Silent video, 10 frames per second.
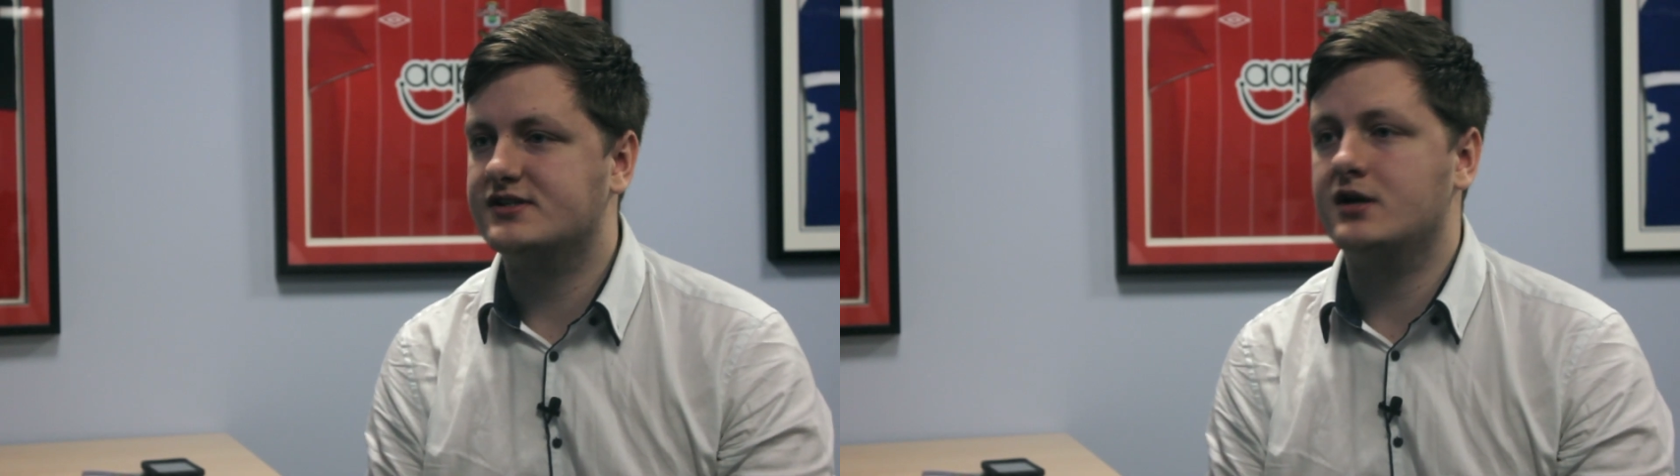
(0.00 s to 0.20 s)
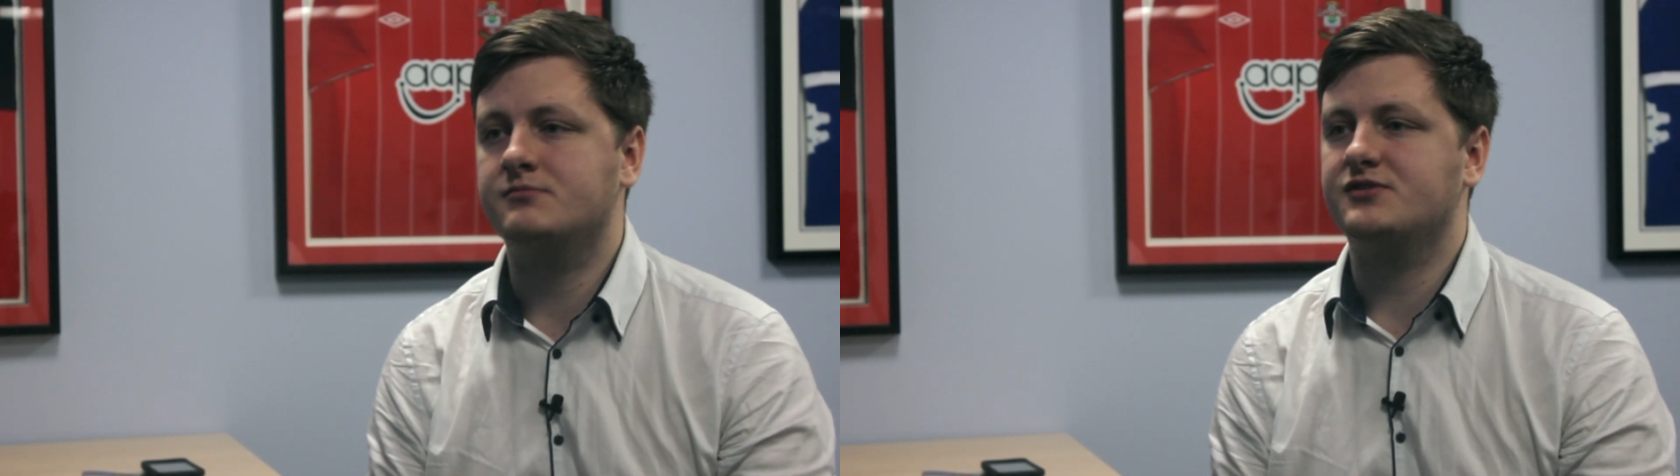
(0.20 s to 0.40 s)

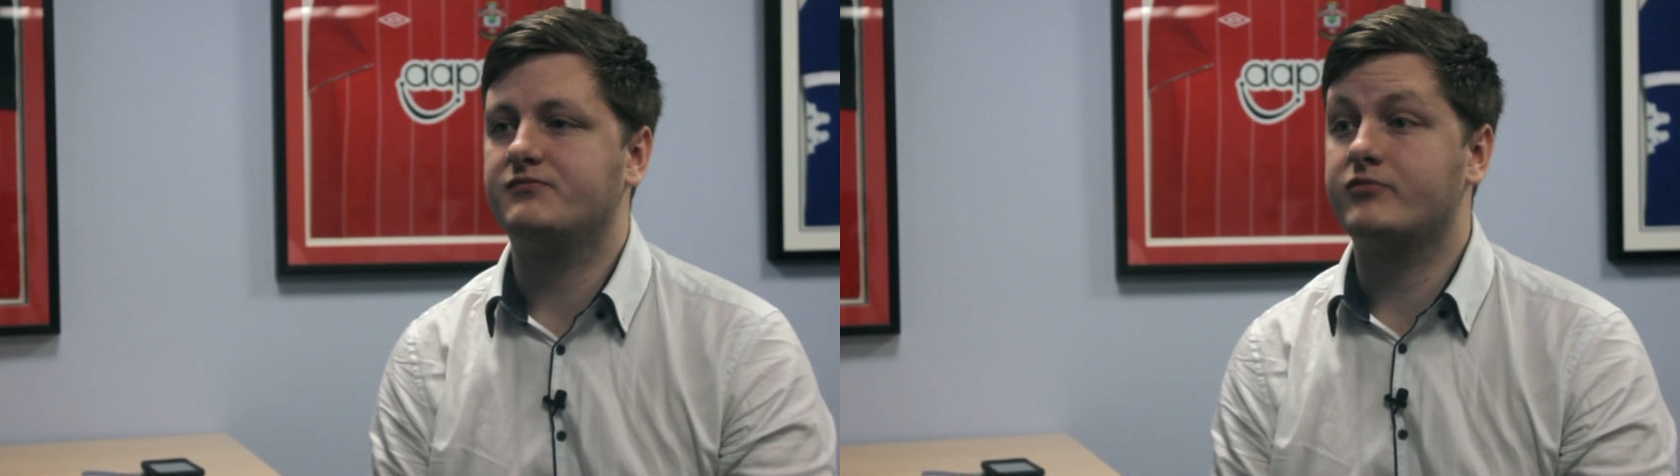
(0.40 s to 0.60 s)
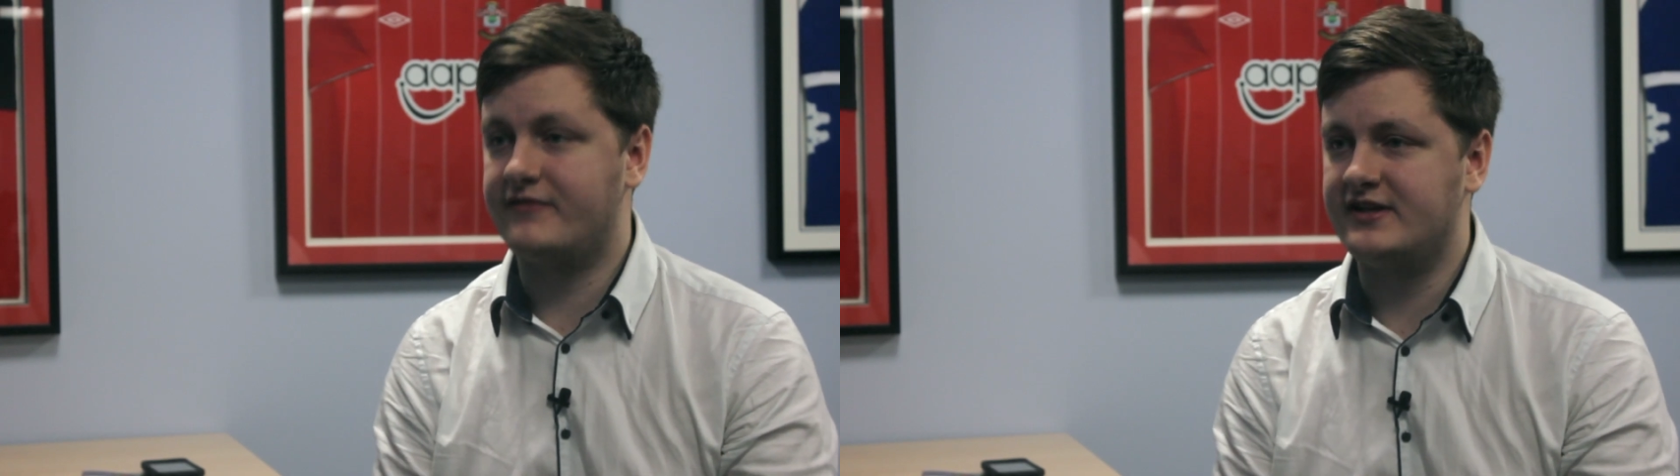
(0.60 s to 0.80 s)
terms of
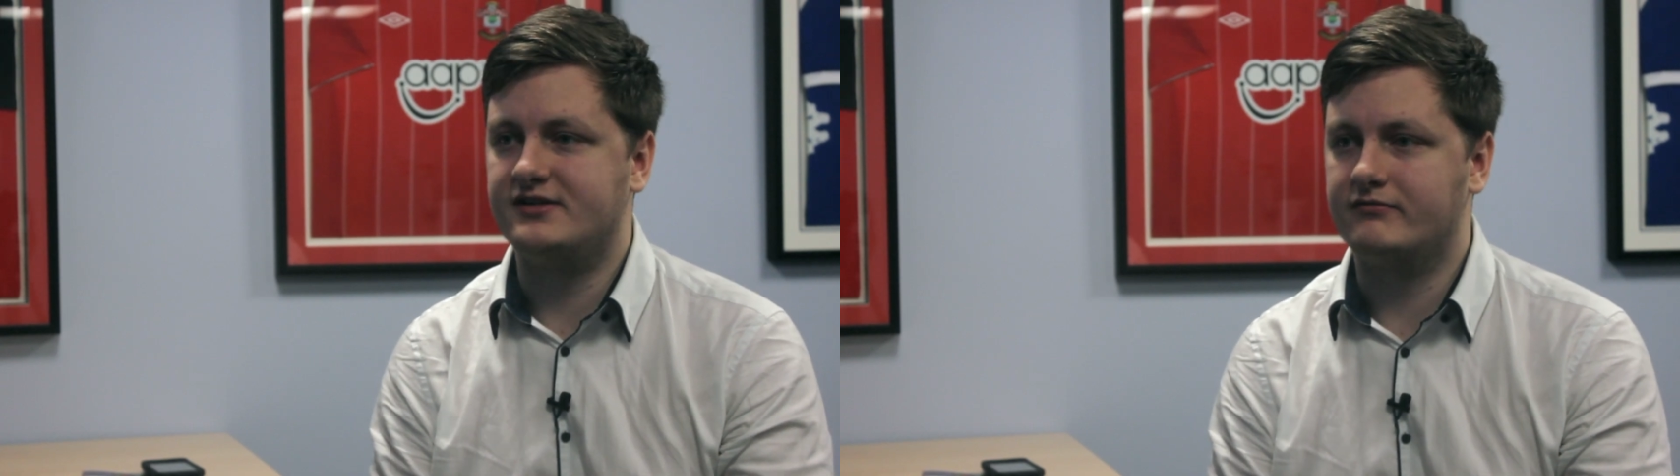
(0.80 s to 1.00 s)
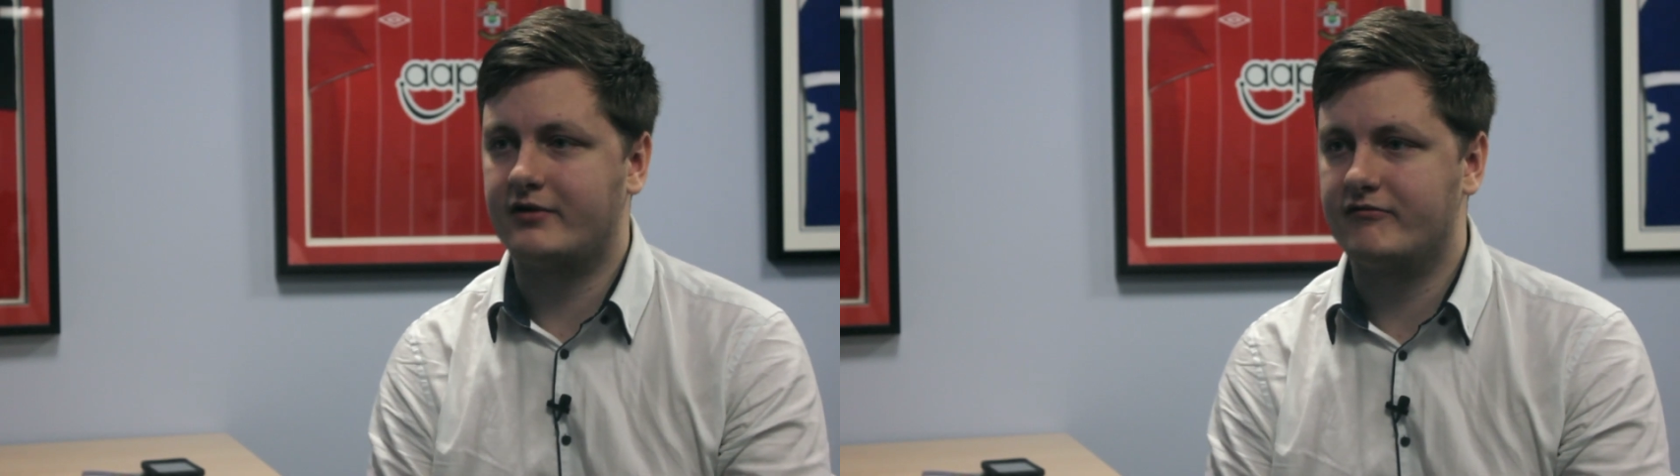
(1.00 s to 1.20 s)

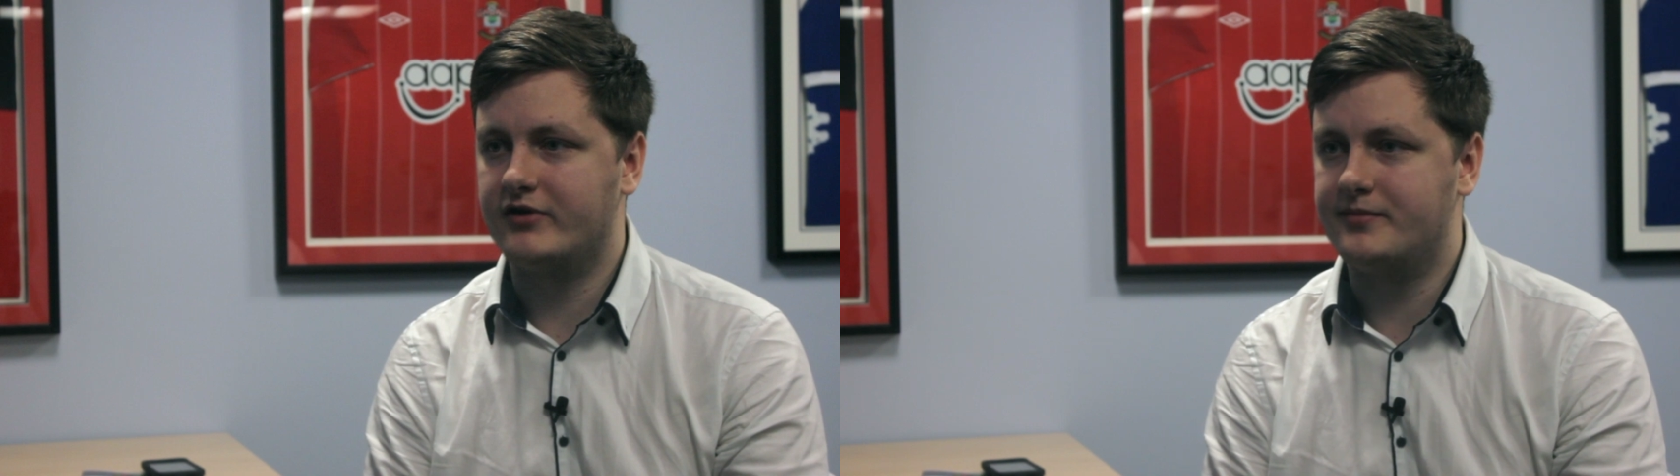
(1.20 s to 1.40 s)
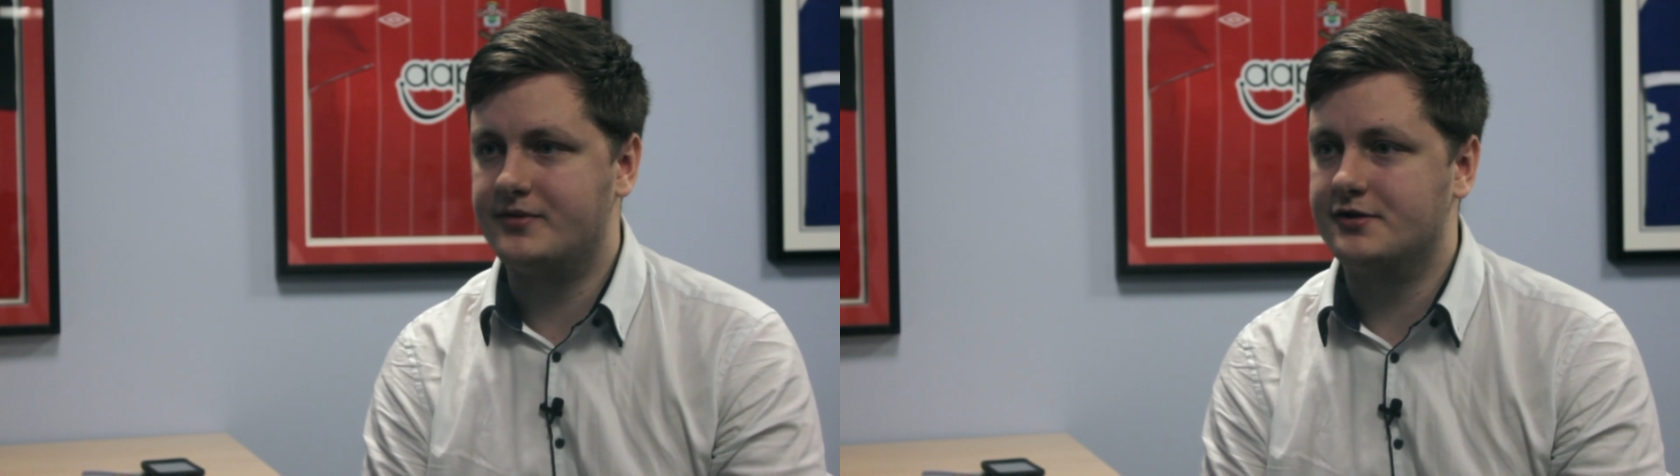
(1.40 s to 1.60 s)
preventing
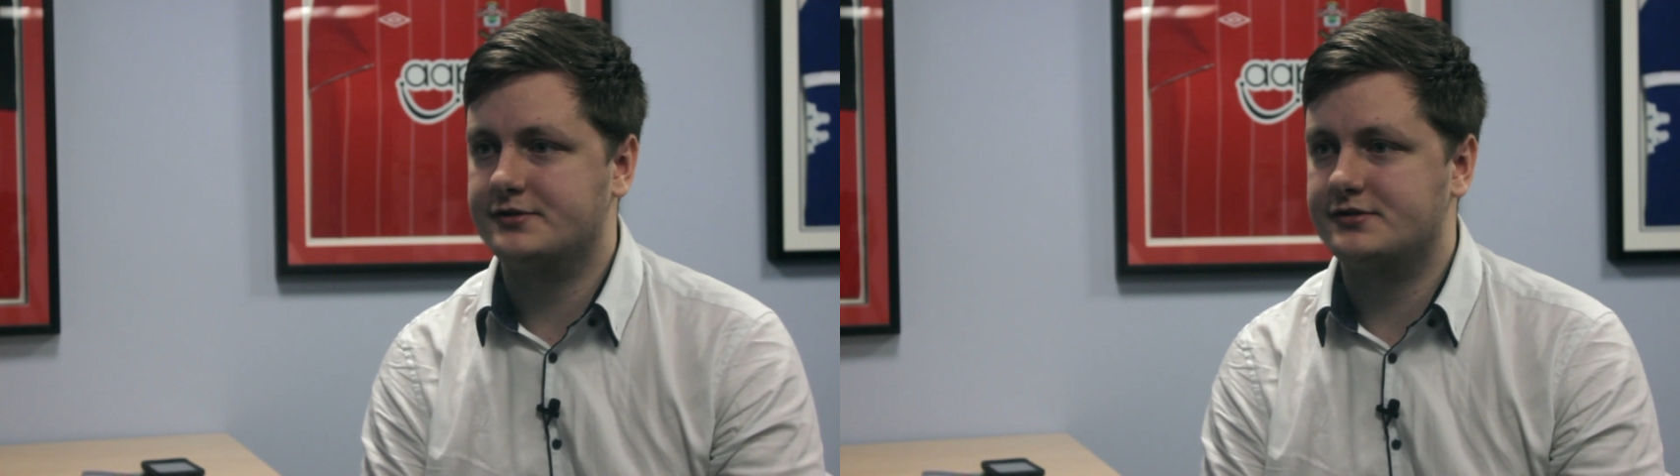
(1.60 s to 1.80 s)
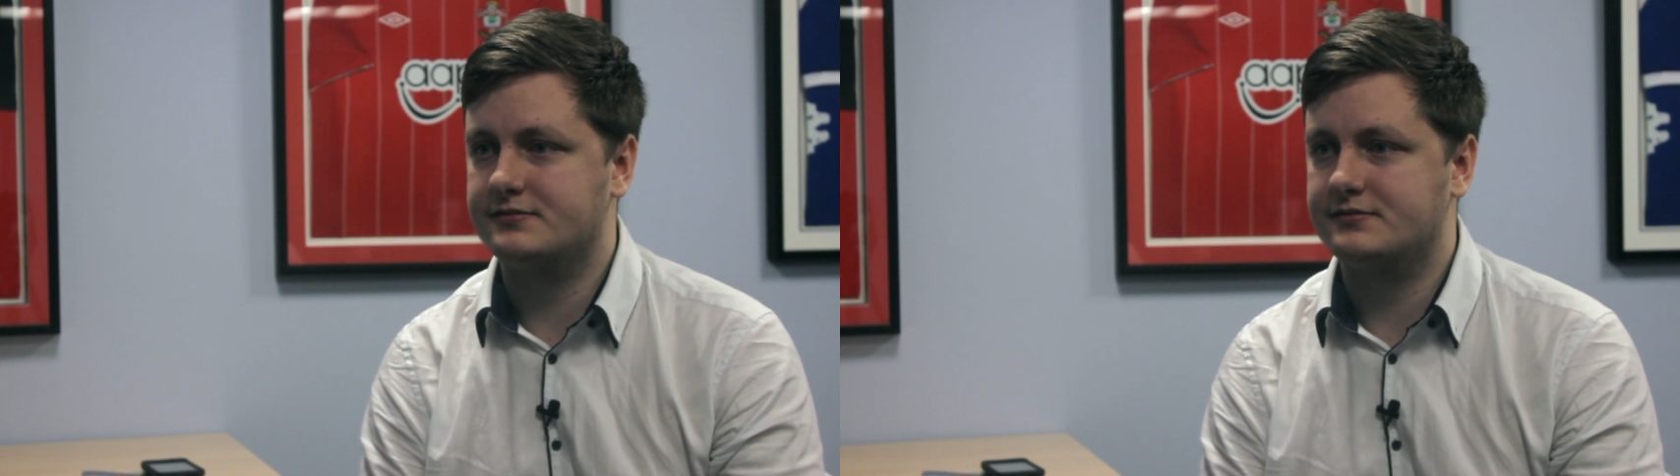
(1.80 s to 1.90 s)
referee abuse?